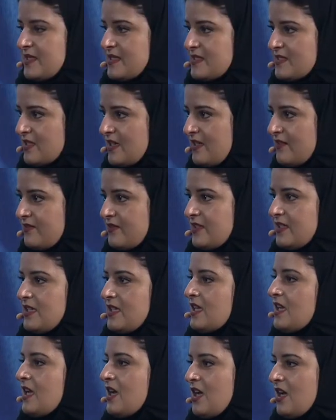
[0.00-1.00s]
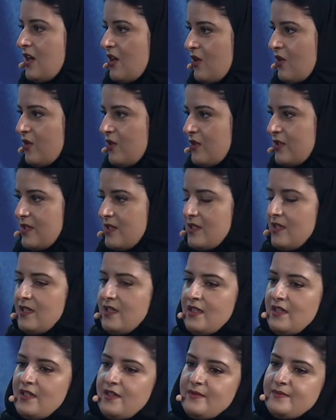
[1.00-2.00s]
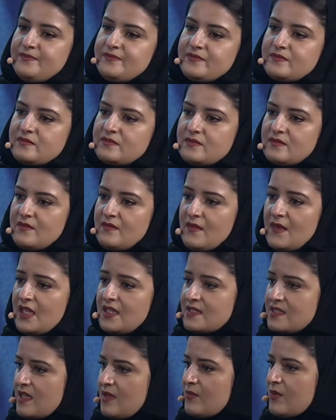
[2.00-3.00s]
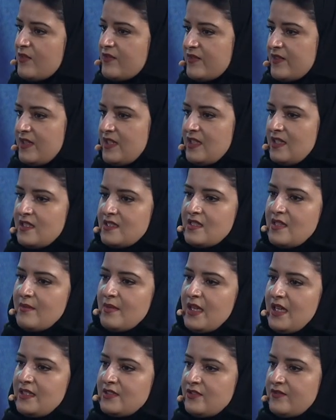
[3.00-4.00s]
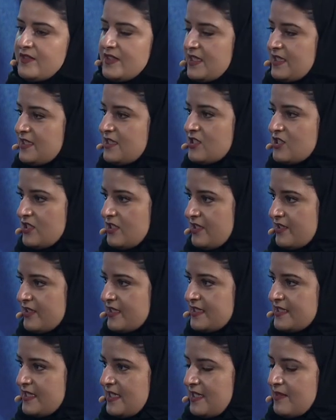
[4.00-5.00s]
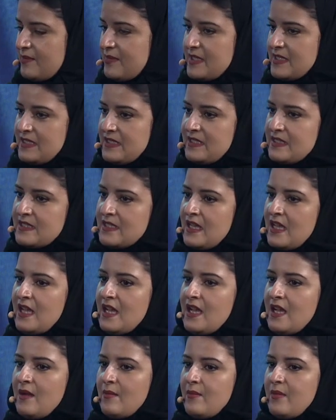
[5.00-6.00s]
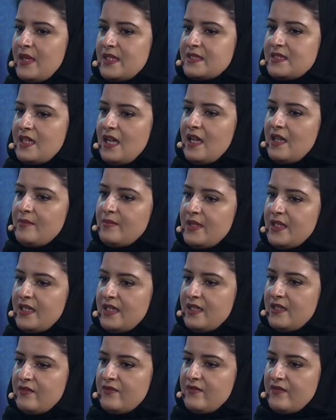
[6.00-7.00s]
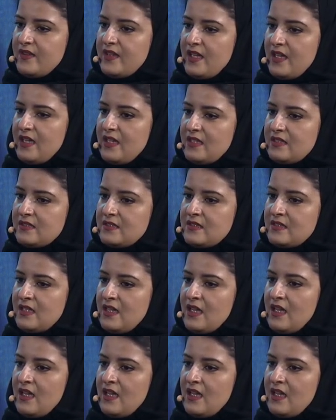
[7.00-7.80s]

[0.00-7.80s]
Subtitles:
is travel or some kind of traditional retail business. But I believe that